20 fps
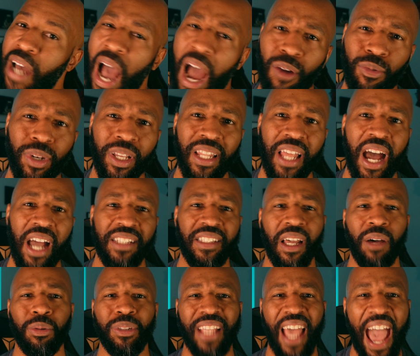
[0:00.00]
I
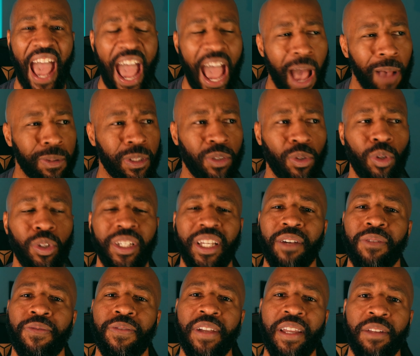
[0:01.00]
realized I was absolutely
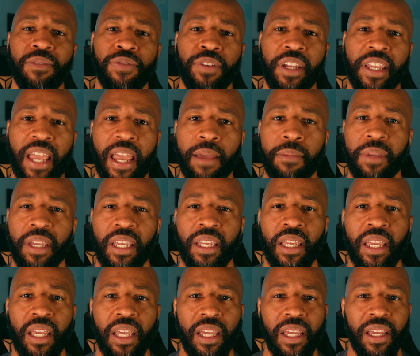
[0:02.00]
a fiend for gaming.